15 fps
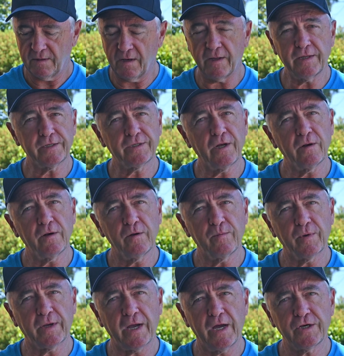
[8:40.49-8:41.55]
like there's no
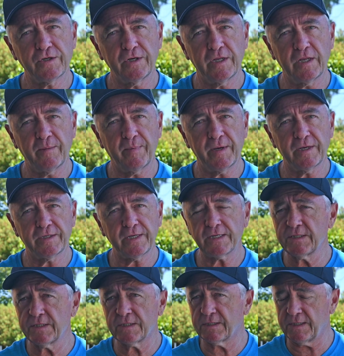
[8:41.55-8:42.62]
lubrication in there, but it
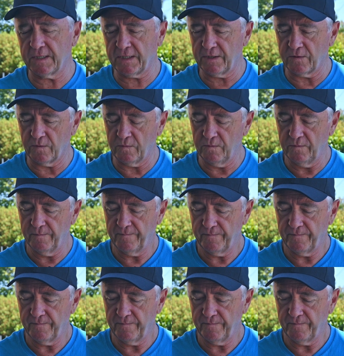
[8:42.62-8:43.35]
doesn't stick at all.